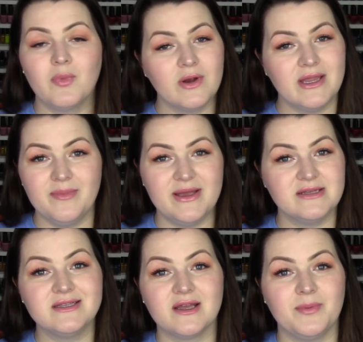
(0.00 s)
pretty
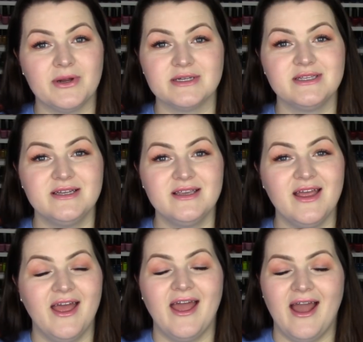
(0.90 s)
basic person,
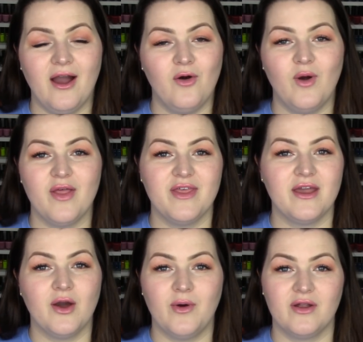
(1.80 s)
how they
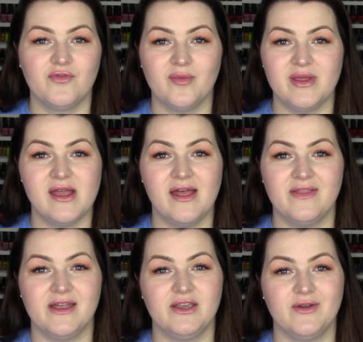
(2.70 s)
go on for me, and
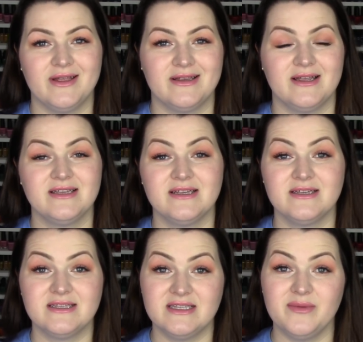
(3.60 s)
then you can
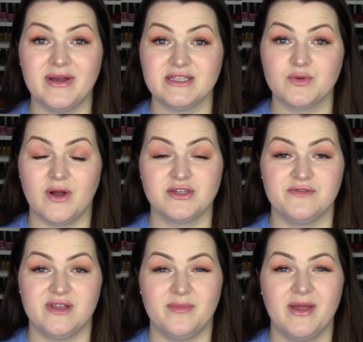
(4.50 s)
see my swatch
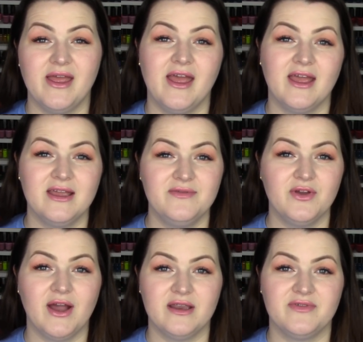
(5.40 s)
of them and give you
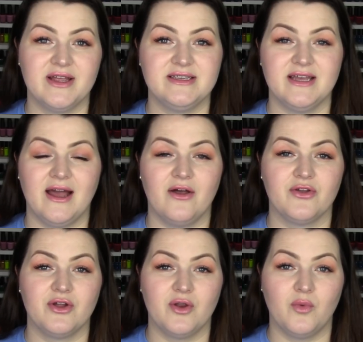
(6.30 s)
kind of an idea how
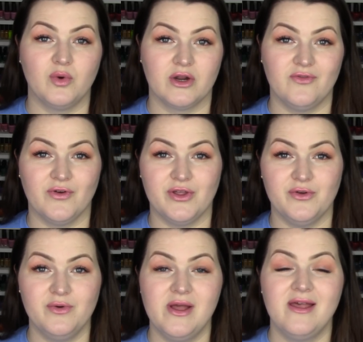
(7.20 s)
they're gonna work for
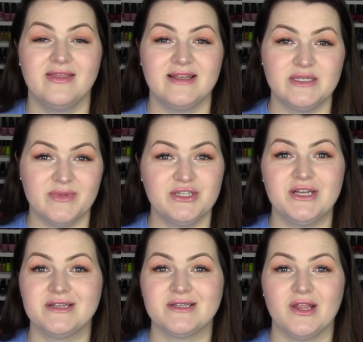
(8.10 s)
you. That's what my
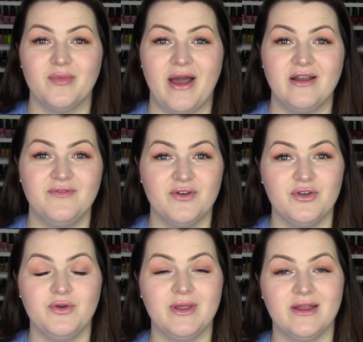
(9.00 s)
channel's all about. If you're
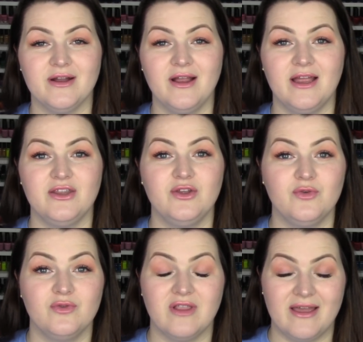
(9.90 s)
new here and
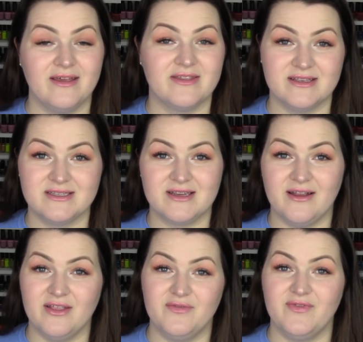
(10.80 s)
you like this
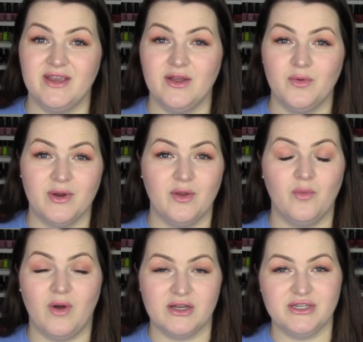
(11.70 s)
style of video where you're
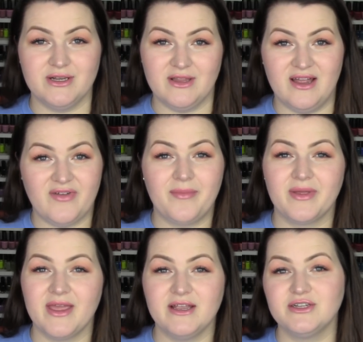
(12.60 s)
watching a live
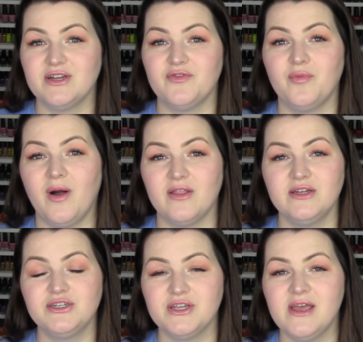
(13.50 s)
application of
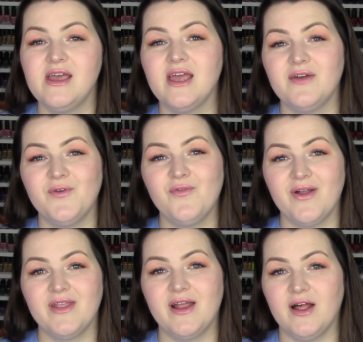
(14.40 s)
polish, if you
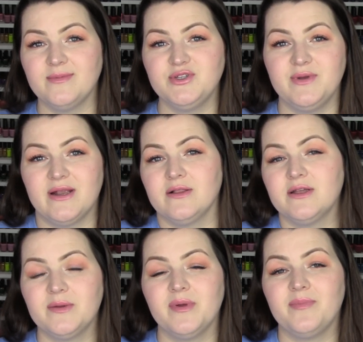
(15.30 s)
find that it helps you get a
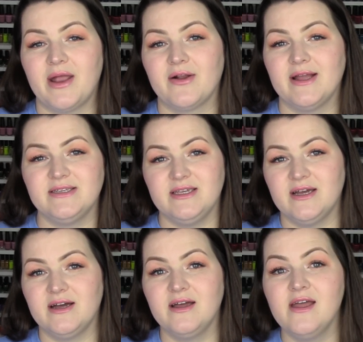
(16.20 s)
little bit better
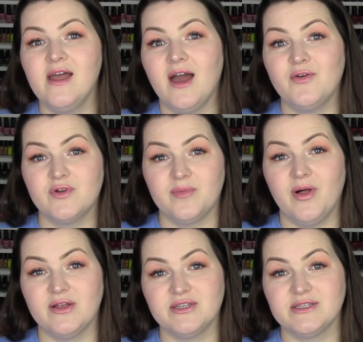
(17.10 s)
idea of what a
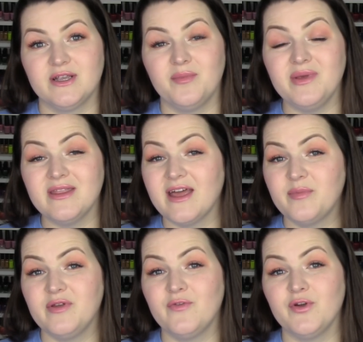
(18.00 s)
polish is gonna be like
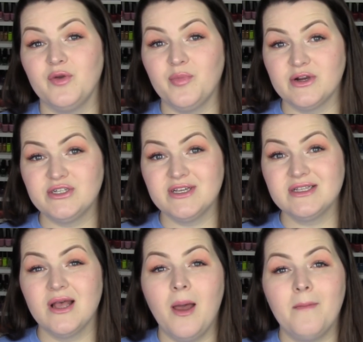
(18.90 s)
before you
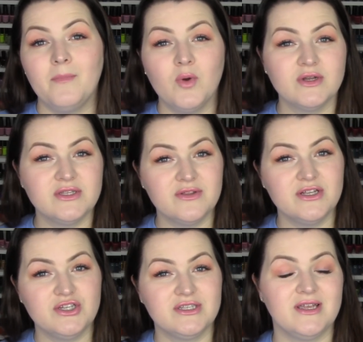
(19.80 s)
purchase, more so
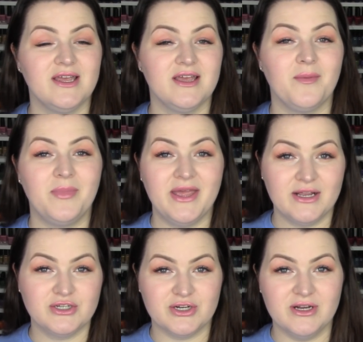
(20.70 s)
than just a
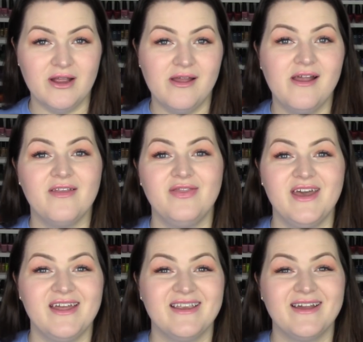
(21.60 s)
picture,
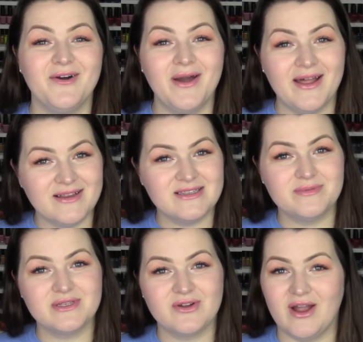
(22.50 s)
then go ahead and
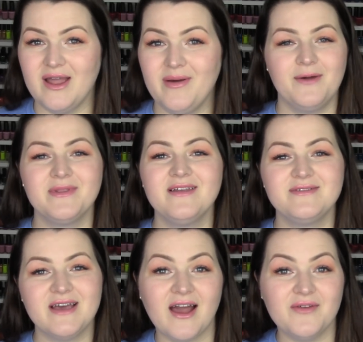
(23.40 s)
subscribe. I would love
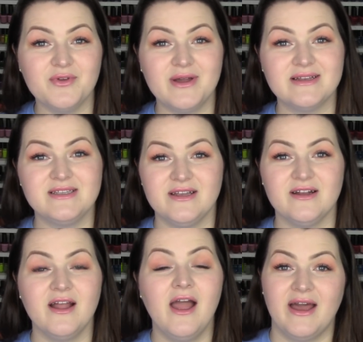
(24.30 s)
to have you guys
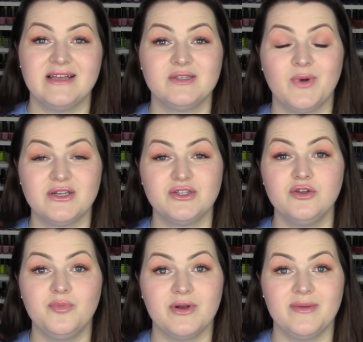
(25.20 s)
here. I swatched
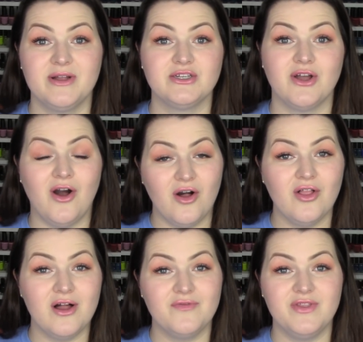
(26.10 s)
through pretty much all
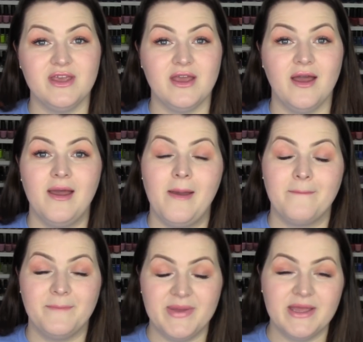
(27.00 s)
of the
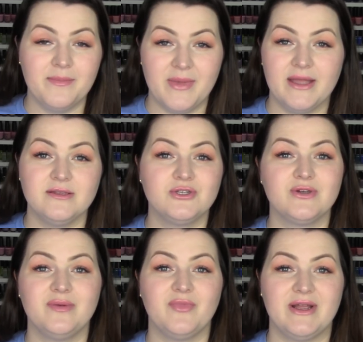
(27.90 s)
big
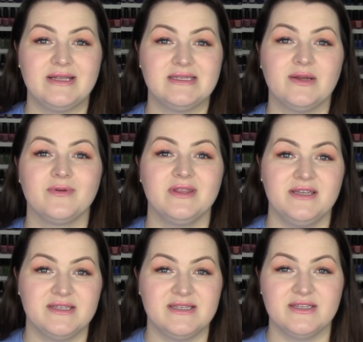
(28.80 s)
mainstream brands that
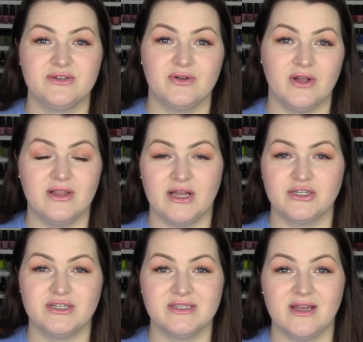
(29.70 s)
release seasonal
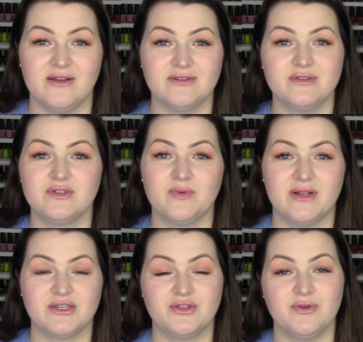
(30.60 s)
collections. I also
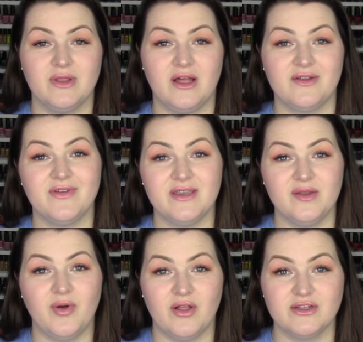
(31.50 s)
swatched through a lot of
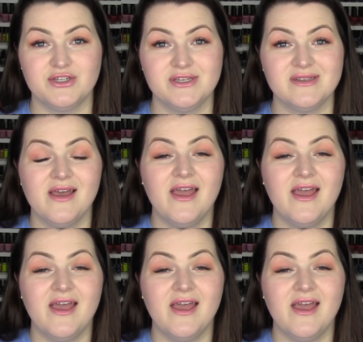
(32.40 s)
indie polishes,